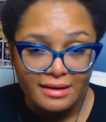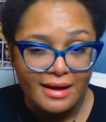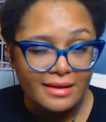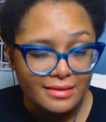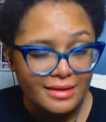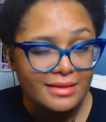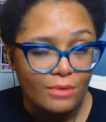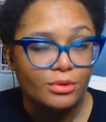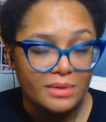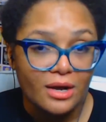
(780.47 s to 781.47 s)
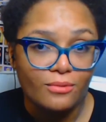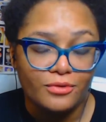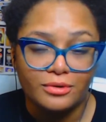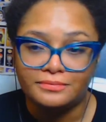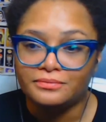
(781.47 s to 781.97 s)
I think that would be
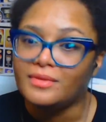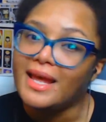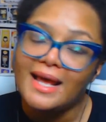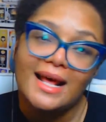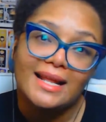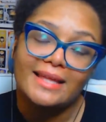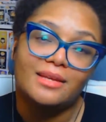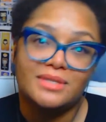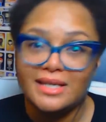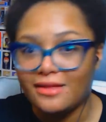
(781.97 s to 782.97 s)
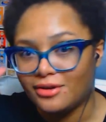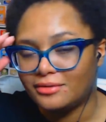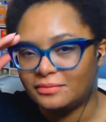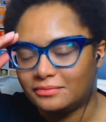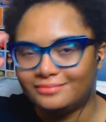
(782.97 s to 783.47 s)
helpful. And I like them together.
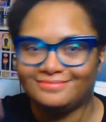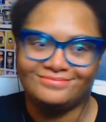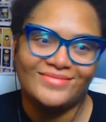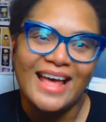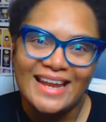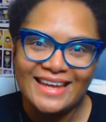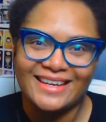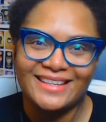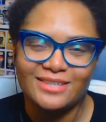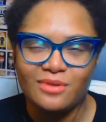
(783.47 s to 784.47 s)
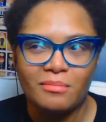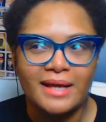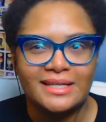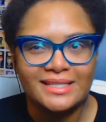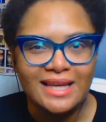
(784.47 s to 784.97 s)
I like it. That's why I'm
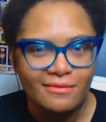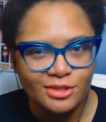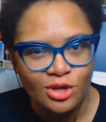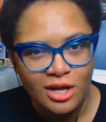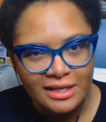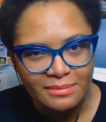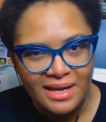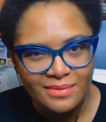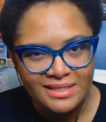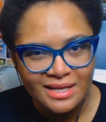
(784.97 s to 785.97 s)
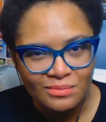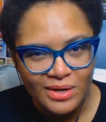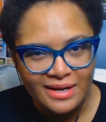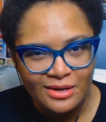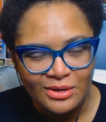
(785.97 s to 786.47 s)
like, does he have a chocolate baby
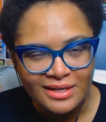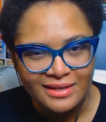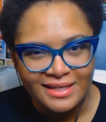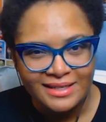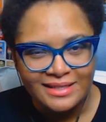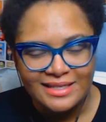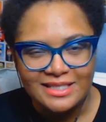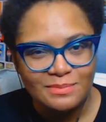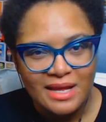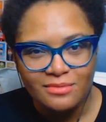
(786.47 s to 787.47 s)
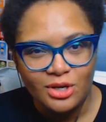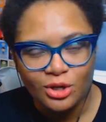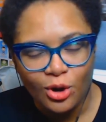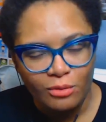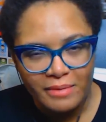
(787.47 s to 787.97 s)
somewhere? Is this baby a
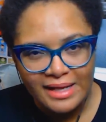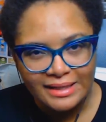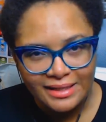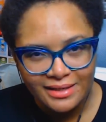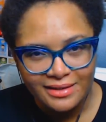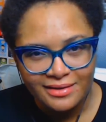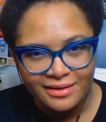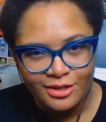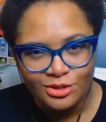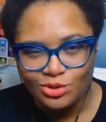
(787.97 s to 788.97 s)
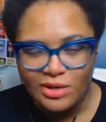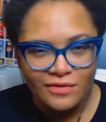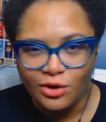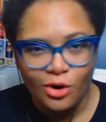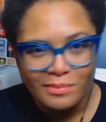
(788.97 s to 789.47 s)
Carmelli? Do you have
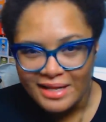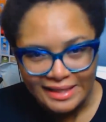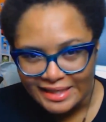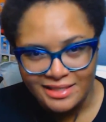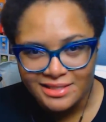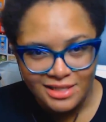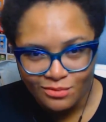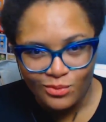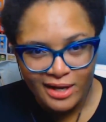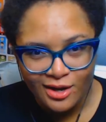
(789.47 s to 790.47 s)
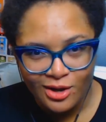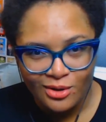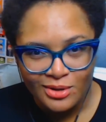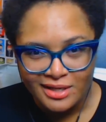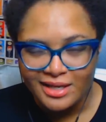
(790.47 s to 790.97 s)
a Carmelian
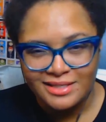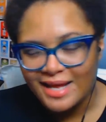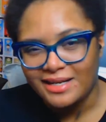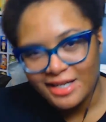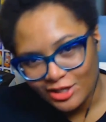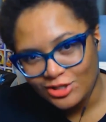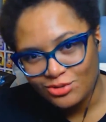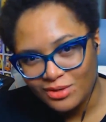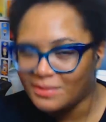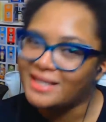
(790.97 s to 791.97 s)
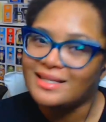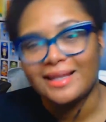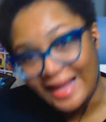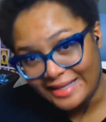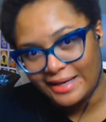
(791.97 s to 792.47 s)
somewhere? Is that in history? Because I
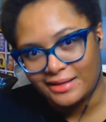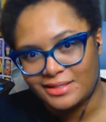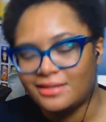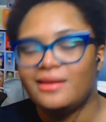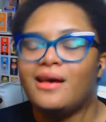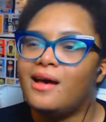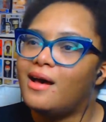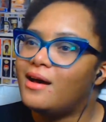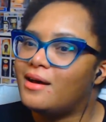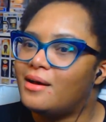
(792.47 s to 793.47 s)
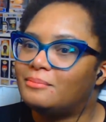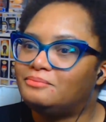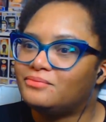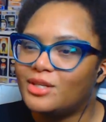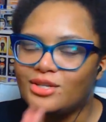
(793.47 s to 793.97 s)
like it.
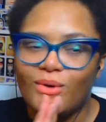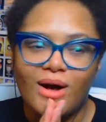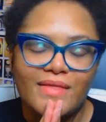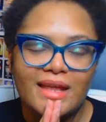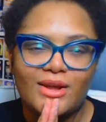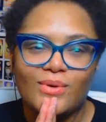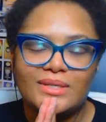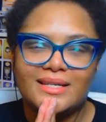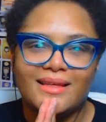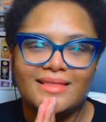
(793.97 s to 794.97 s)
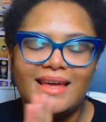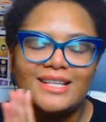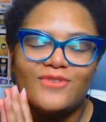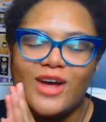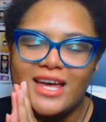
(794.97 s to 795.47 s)
So on that note,
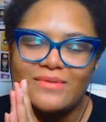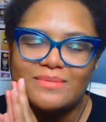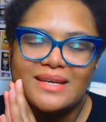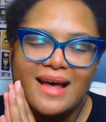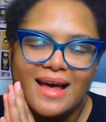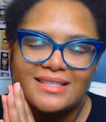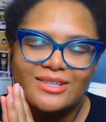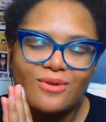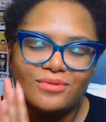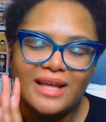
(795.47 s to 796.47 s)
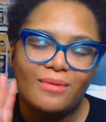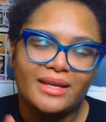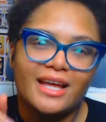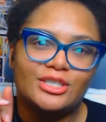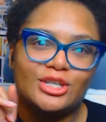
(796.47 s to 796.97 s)
thanks for hanging with me, guys. And hopefully I will
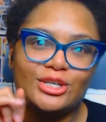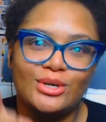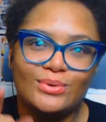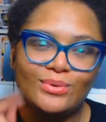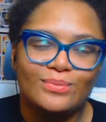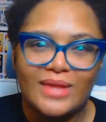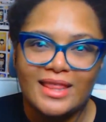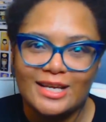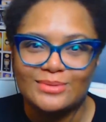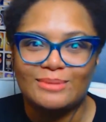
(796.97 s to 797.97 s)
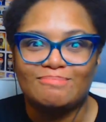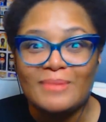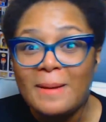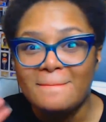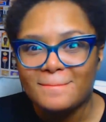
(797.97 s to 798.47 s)
catch you in the next one.
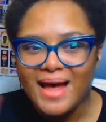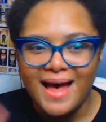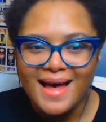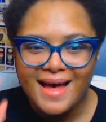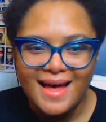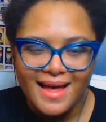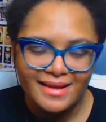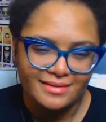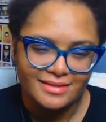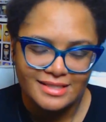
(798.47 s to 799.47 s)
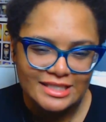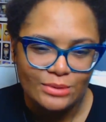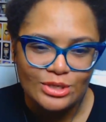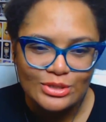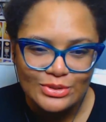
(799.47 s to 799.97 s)
Bye. So
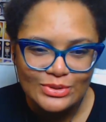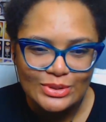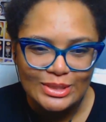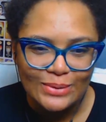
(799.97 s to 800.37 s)
good.